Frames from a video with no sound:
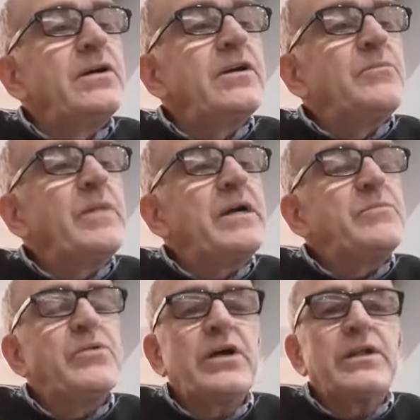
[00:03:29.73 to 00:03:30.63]
and might
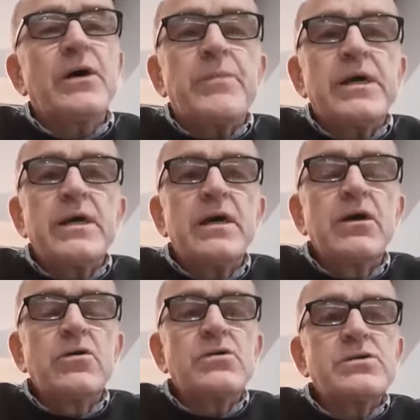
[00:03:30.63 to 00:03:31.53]
bring, that might
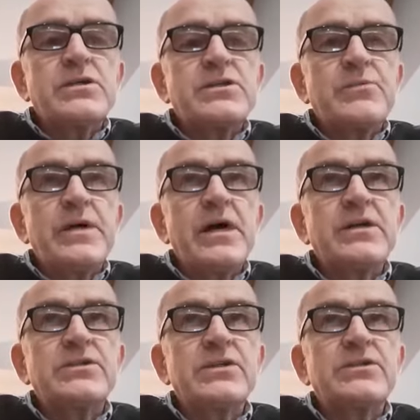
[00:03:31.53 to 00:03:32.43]
cause us to be
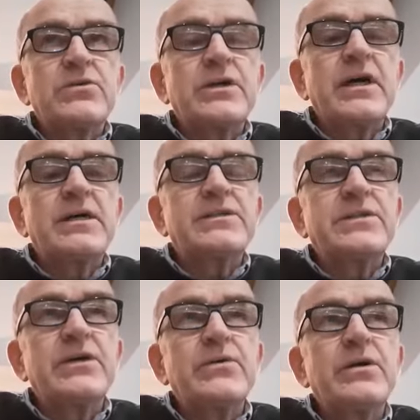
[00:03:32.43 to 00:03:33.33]
anxious or cast
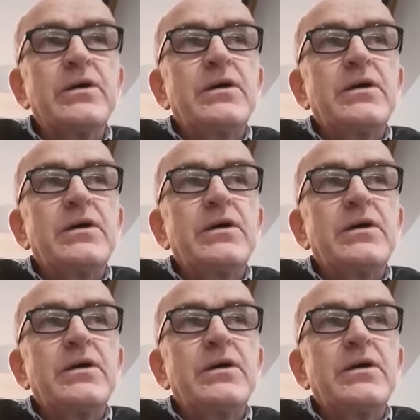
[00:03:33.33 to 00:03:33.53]
down.